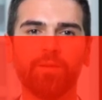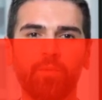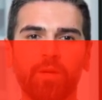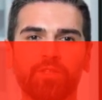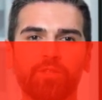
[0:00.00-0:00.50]

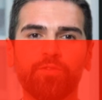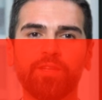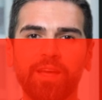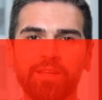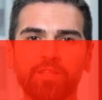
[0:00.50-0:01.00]
Once
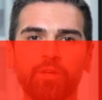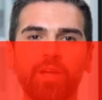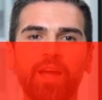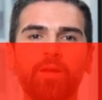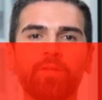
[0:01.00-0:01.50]
selected your
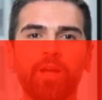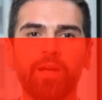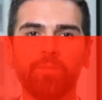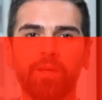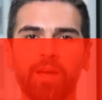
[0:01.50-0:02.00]
account
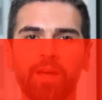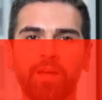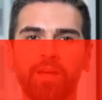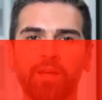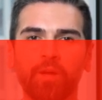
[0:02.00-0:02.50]
type,
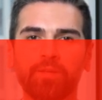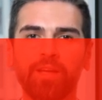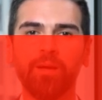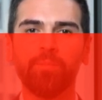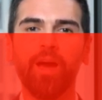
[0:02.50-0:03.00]
click on
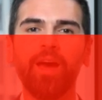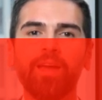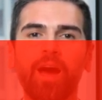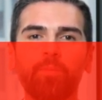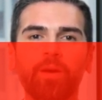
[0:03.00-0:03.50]
the Apply
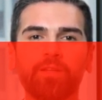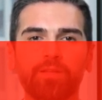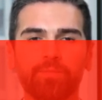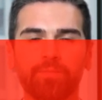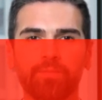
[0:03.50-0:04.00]
Now button.